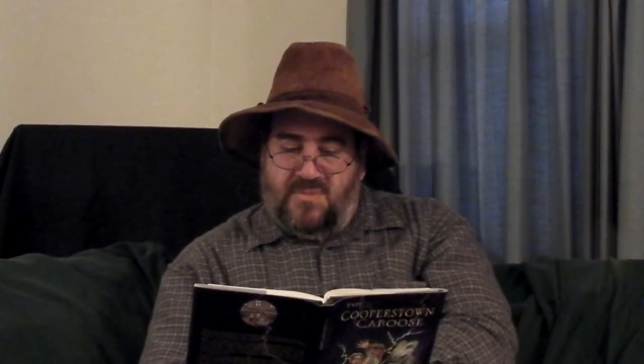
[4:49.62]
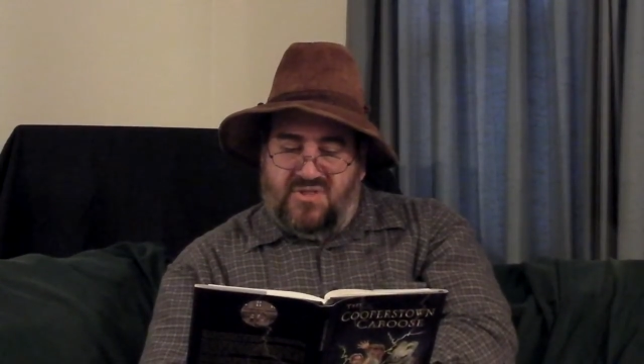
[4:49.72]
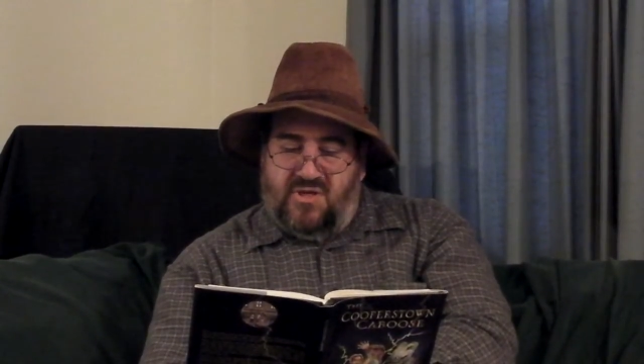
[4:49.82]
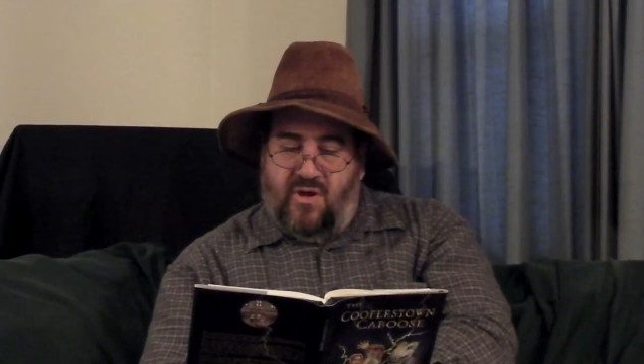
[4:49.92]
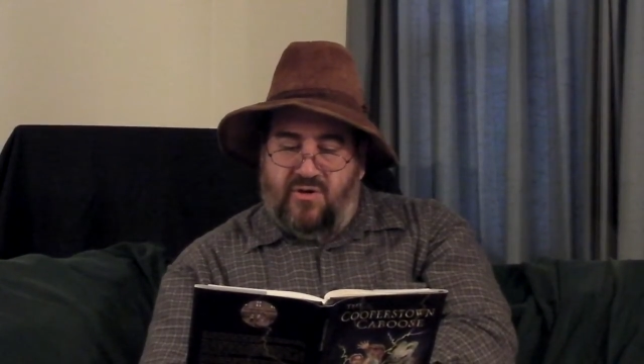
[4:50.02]

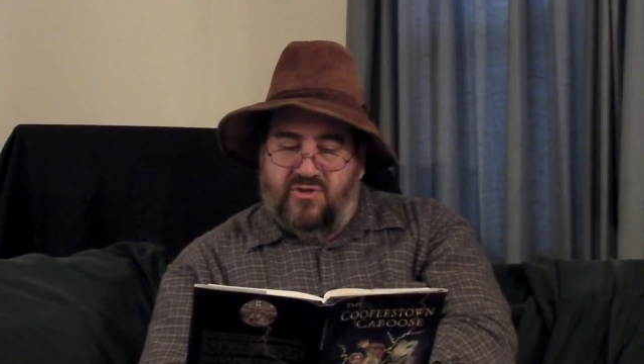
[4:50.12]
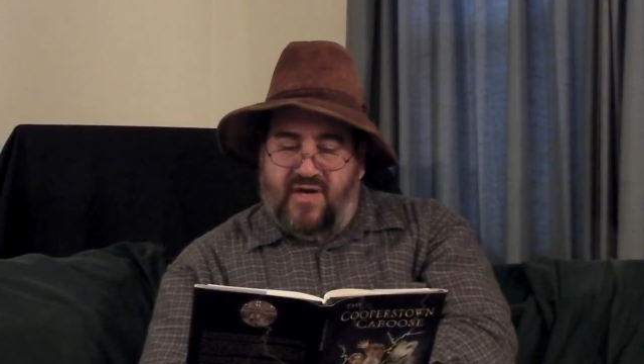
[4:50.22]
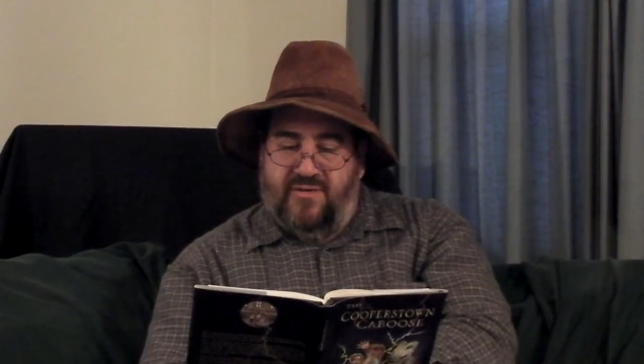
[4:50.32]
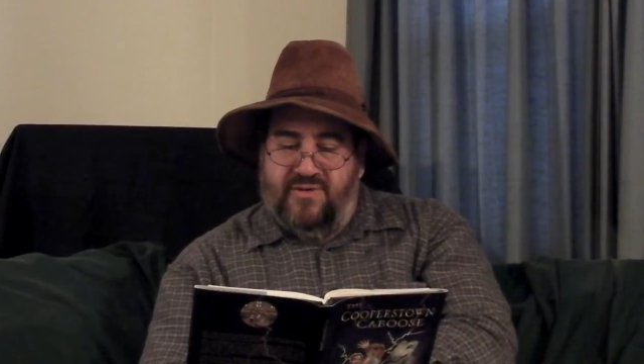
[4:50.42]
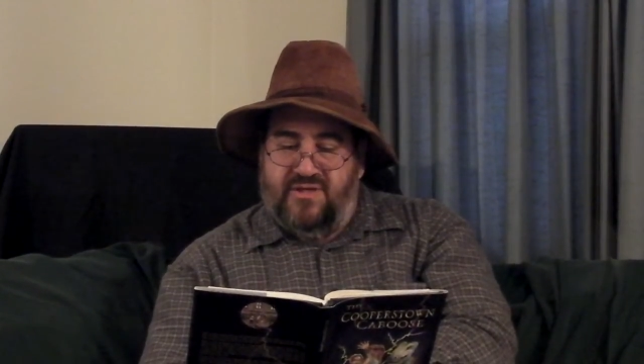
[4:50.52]
Dakota
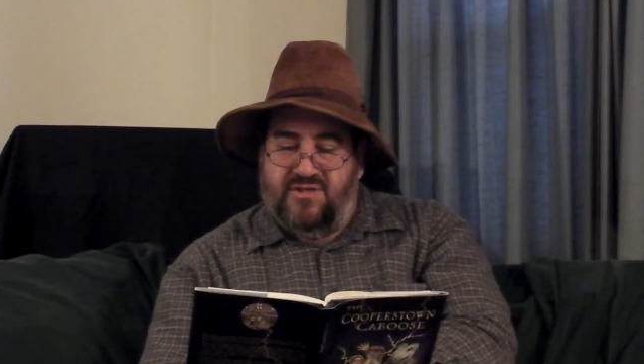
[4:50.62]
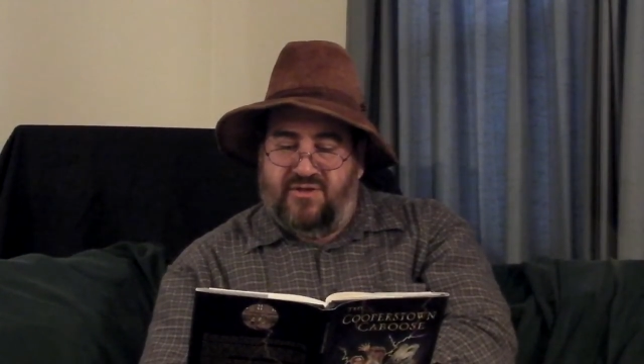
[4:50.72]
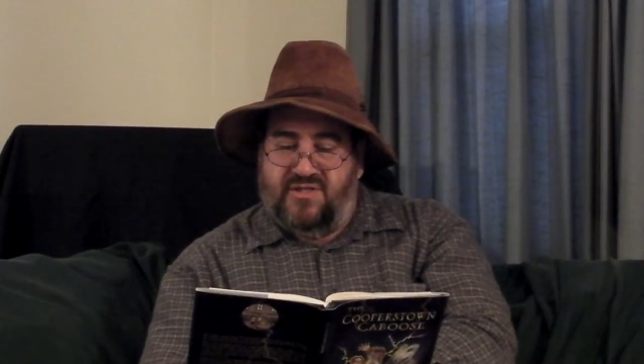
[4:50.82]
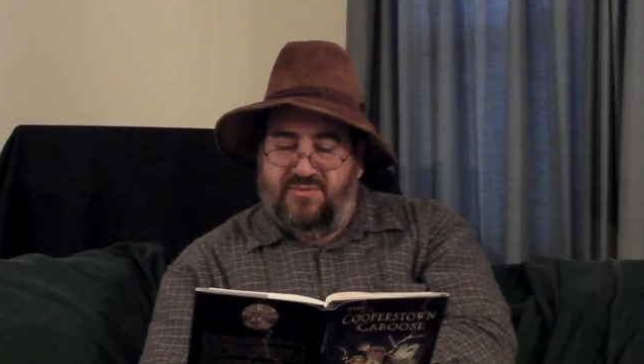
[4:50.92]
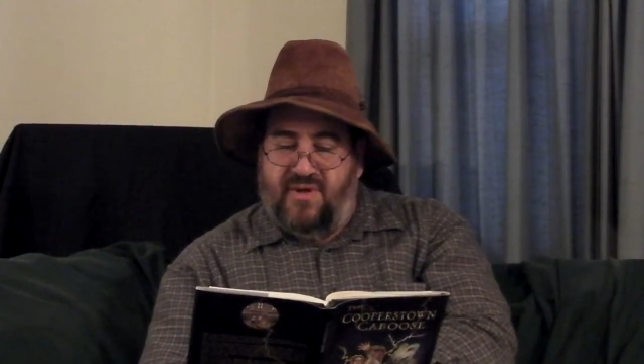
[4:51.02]
tried to
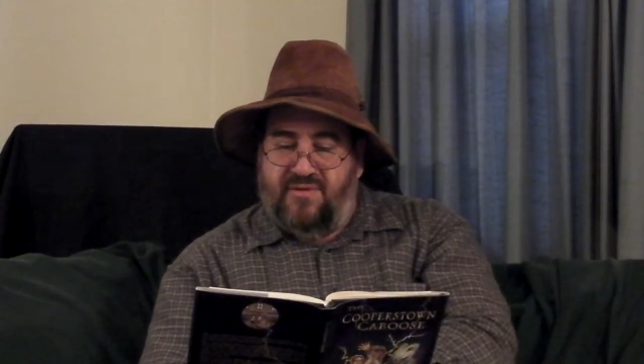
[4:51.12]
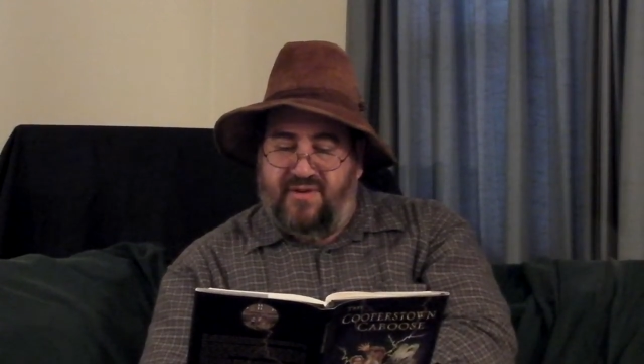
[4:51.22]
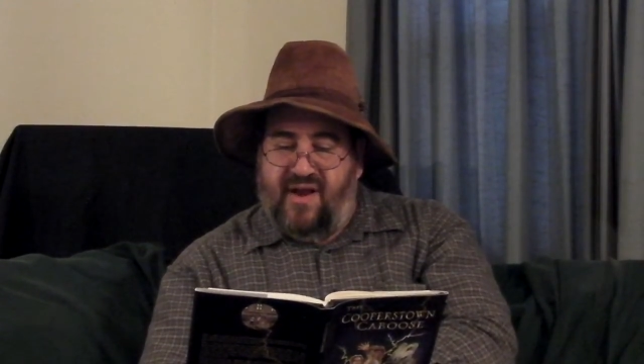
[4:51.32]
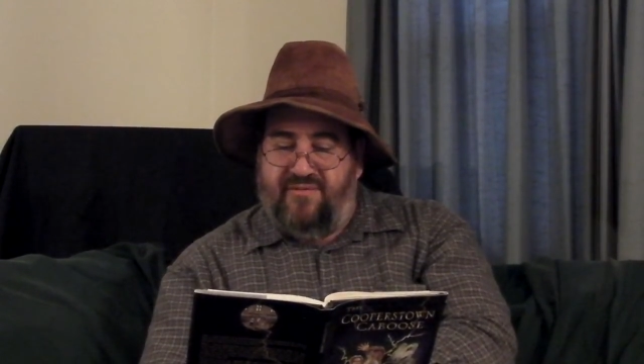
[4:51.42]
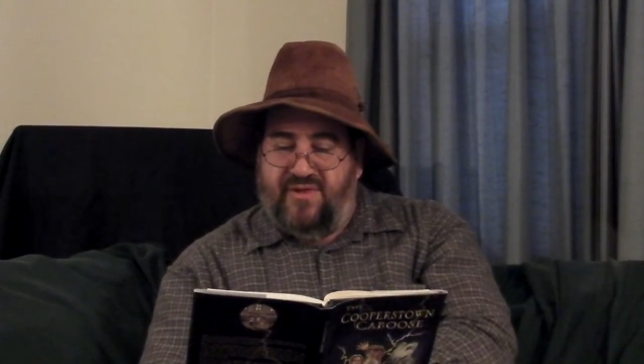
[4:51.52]
reassure his mother
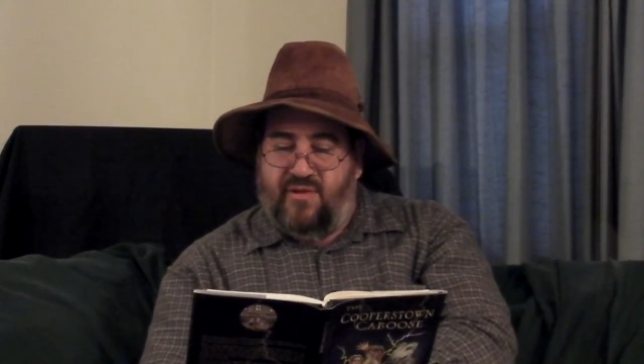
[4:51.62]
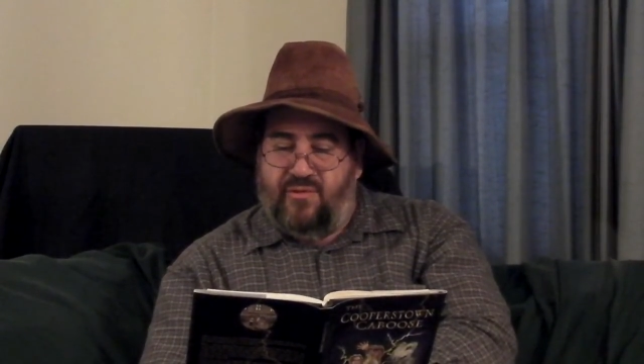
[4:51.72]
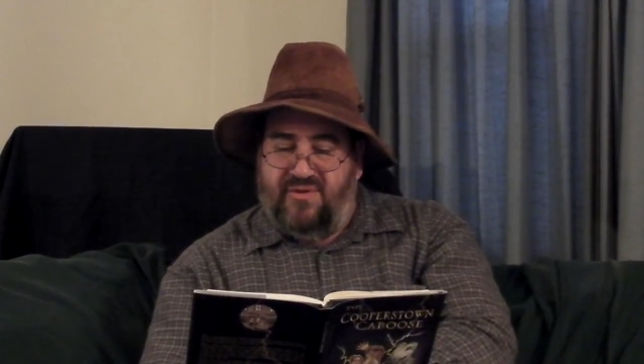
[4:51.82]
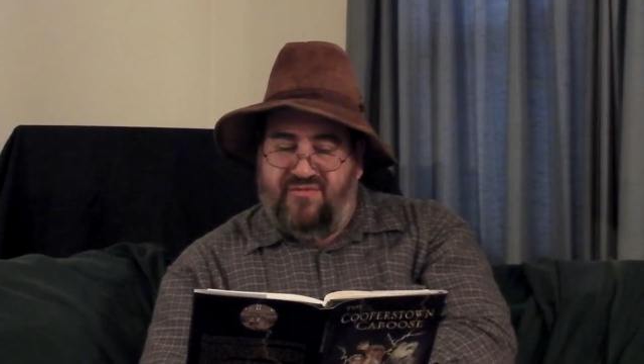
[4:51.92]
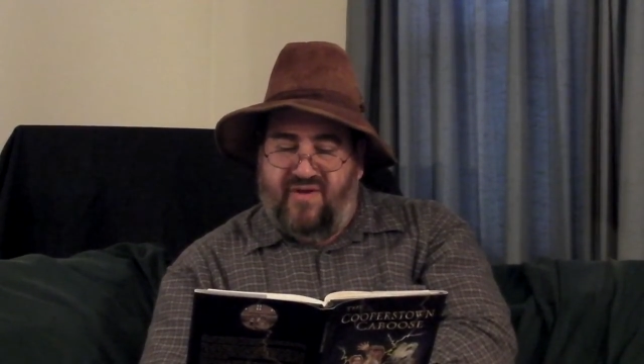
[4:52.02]
that everything
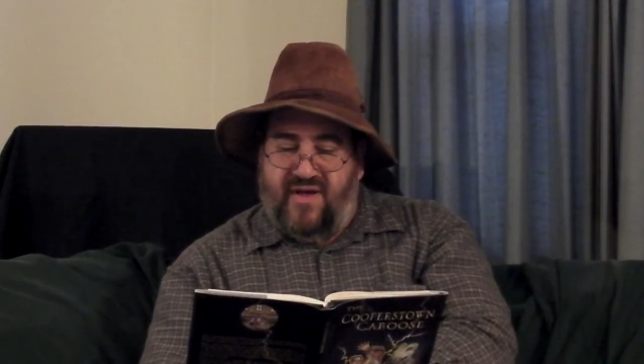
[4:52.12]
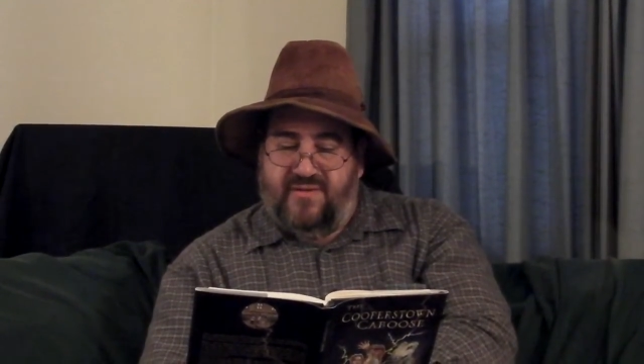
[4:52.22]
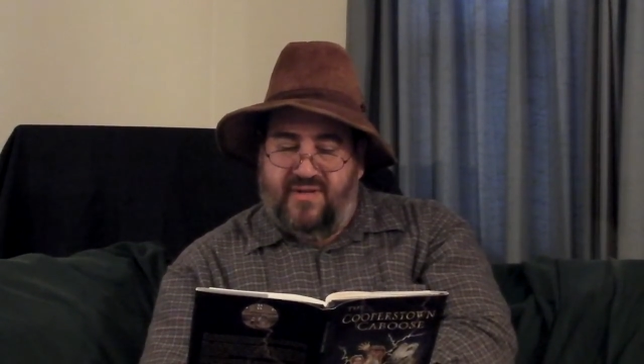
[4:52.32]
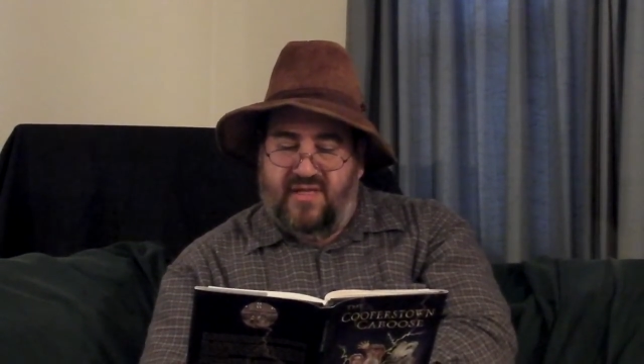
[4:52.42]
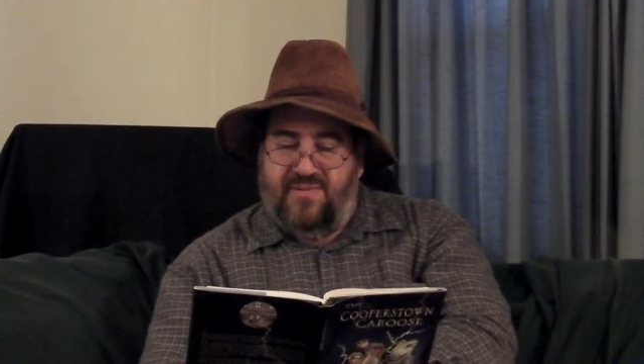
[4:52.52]
would be fine.
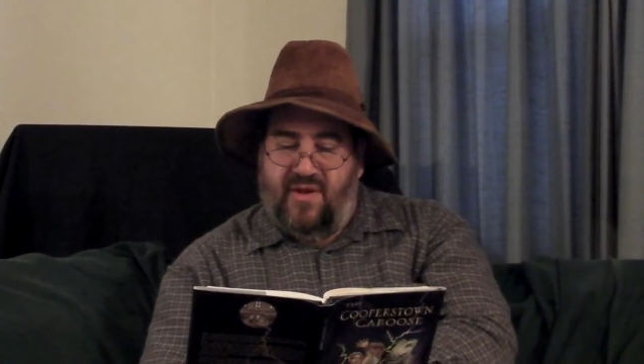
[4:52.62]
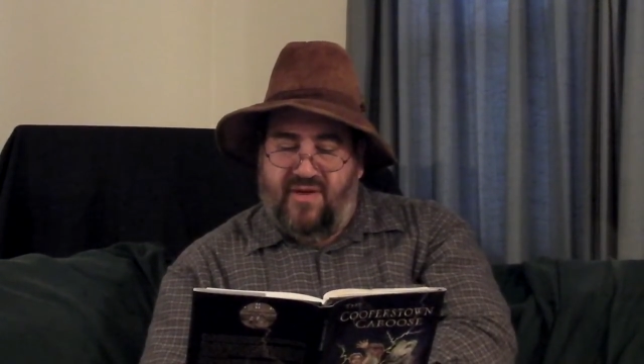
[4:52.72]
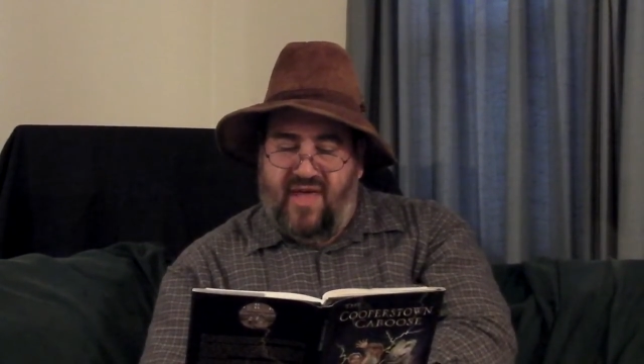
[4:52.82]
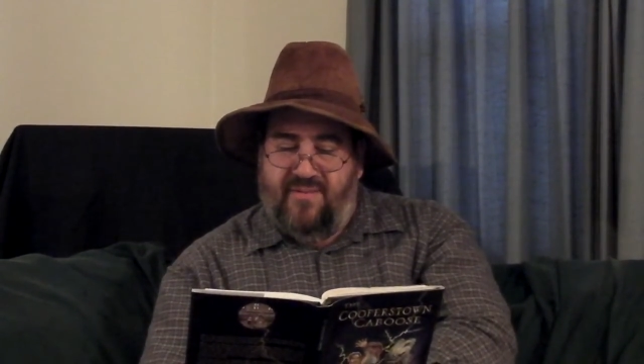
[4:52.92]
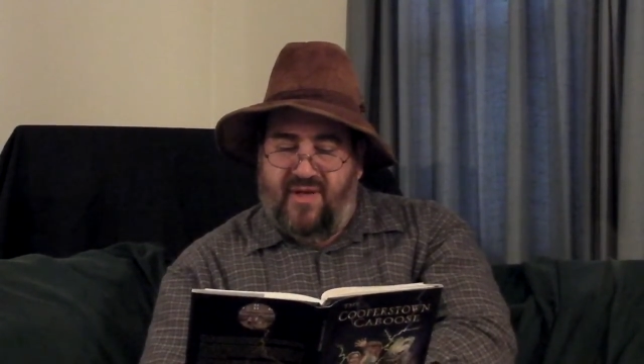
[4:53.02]
"It'll be
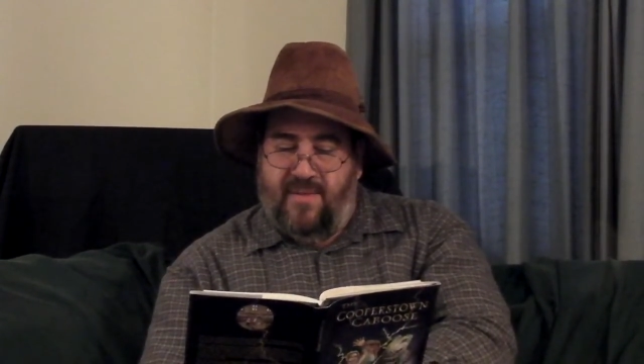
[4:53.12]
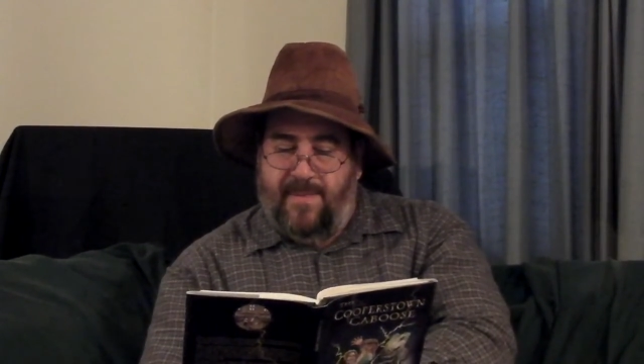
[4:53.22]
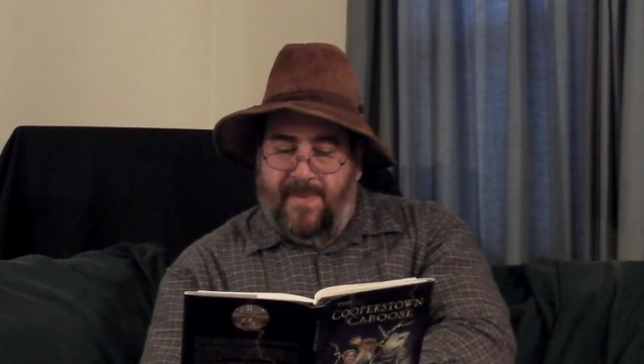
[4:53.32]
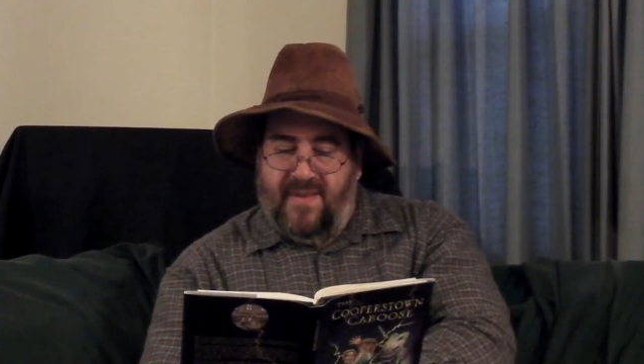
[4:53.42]
okay, Mom."